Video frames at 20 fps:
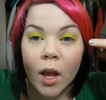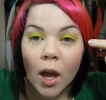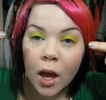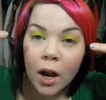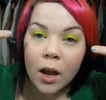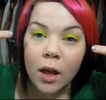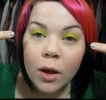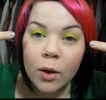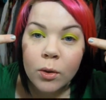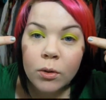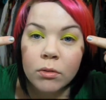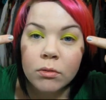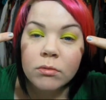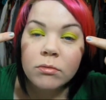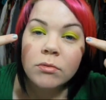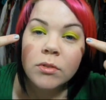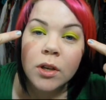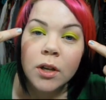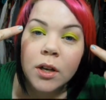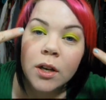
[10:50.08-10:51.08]
hello
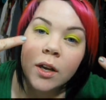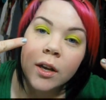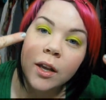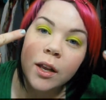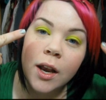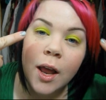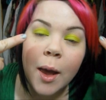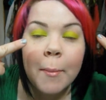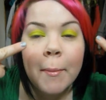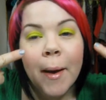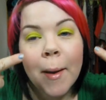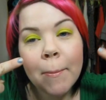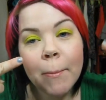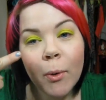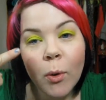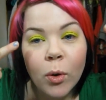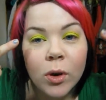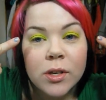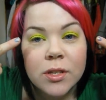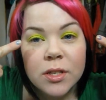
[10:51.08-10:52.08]
you're looking at my
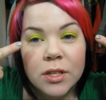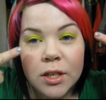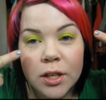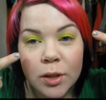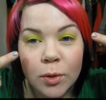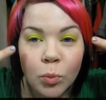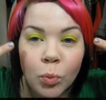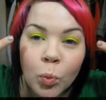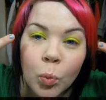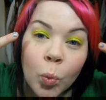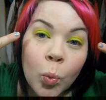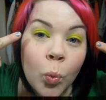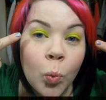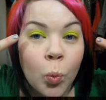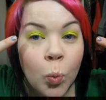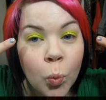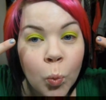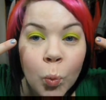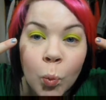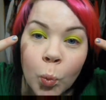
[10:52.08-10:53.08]
poison mm
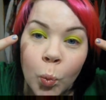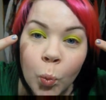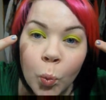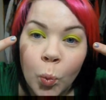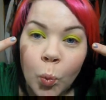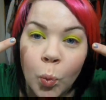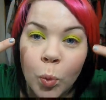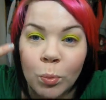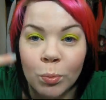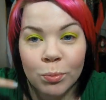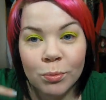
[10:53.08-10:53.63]
-hmm.